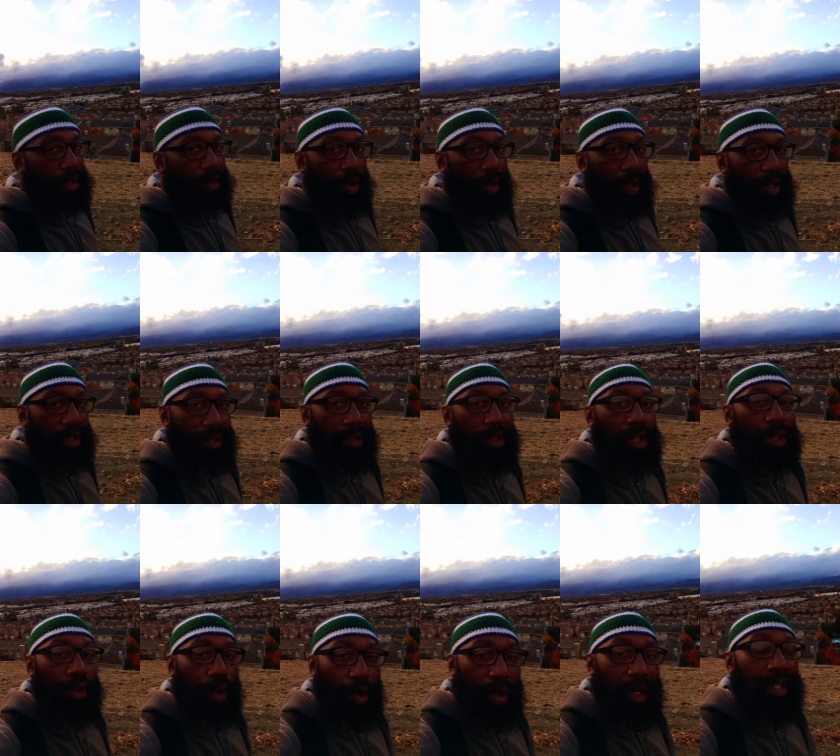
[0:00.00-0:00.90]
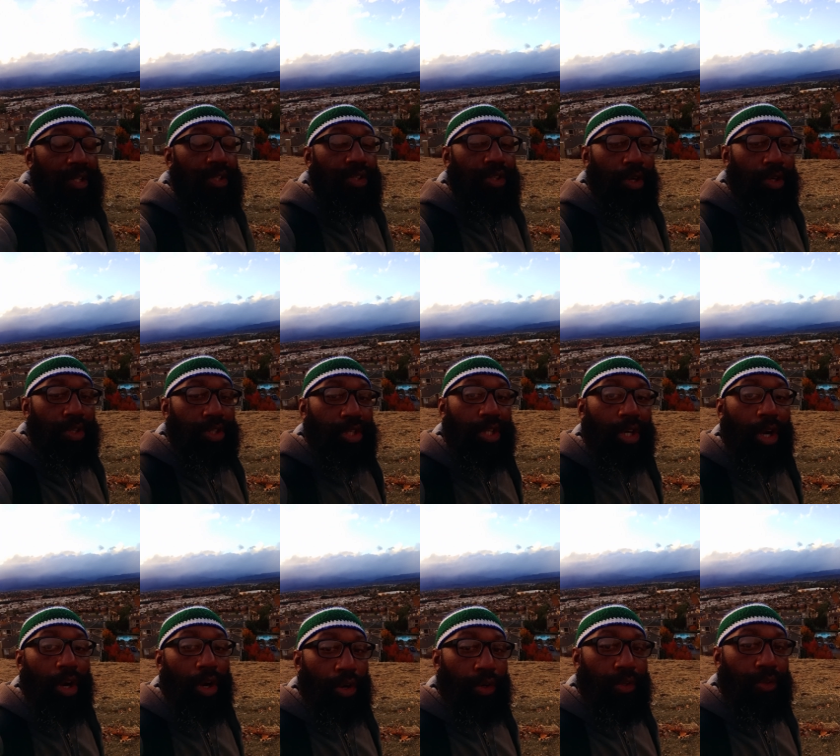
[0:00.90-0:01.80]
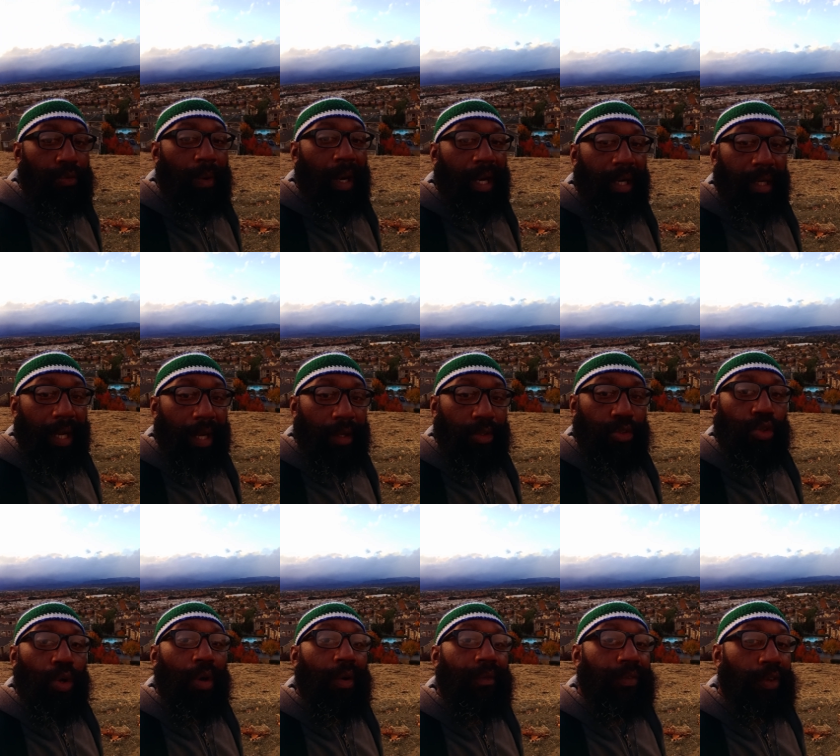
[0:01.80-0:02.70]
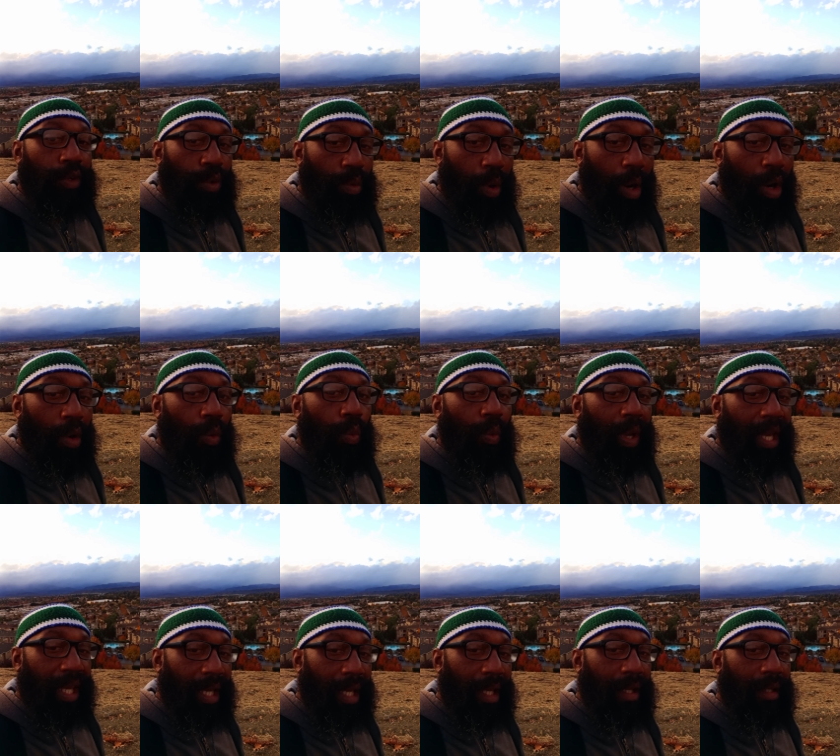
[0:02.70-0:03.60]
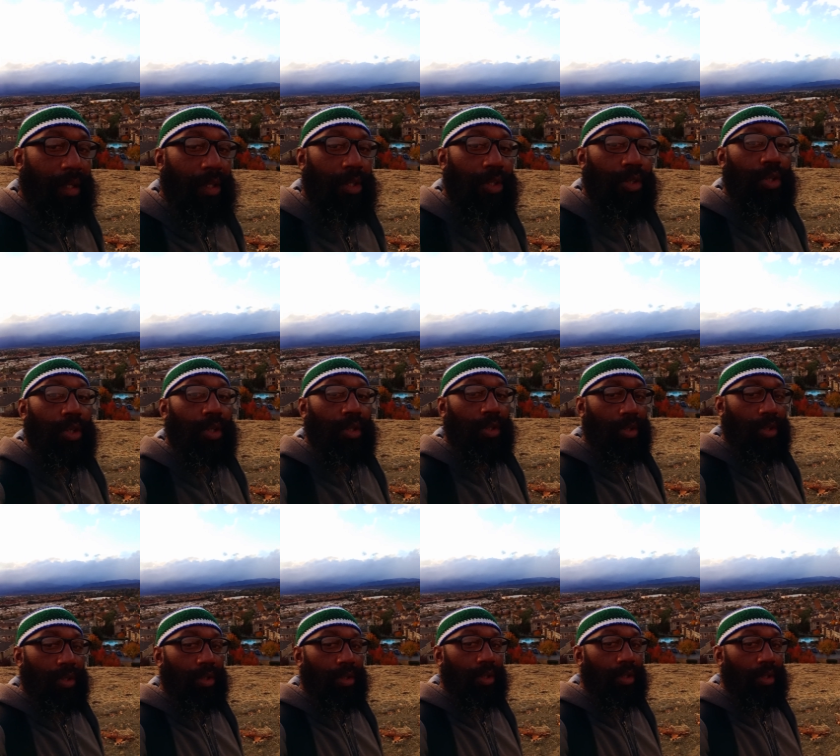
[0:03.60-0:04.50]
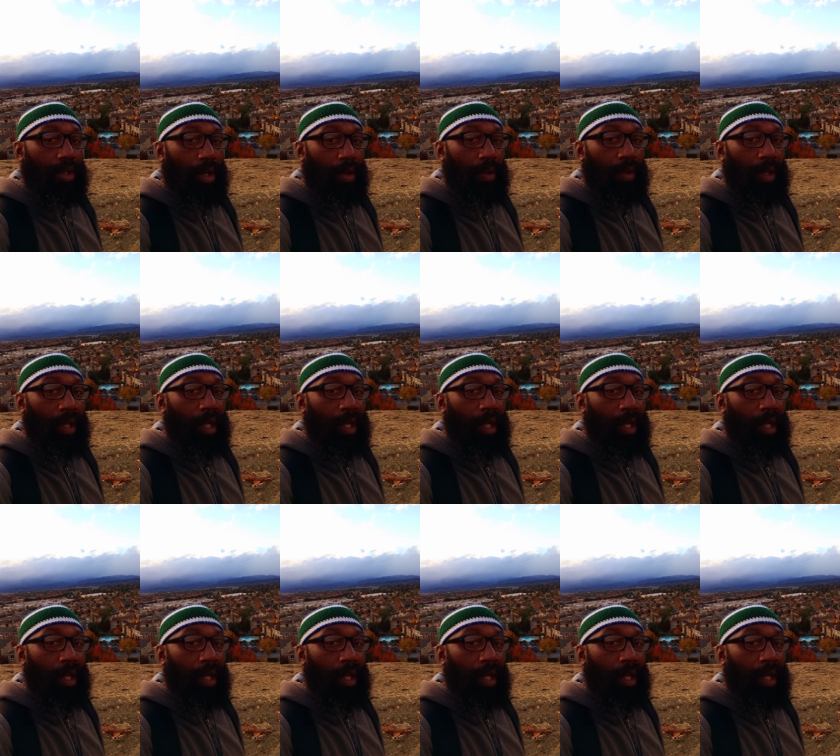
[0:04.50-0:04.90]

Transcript: Lord the Lord is searching the earth right now. So if you are wicked you, you know,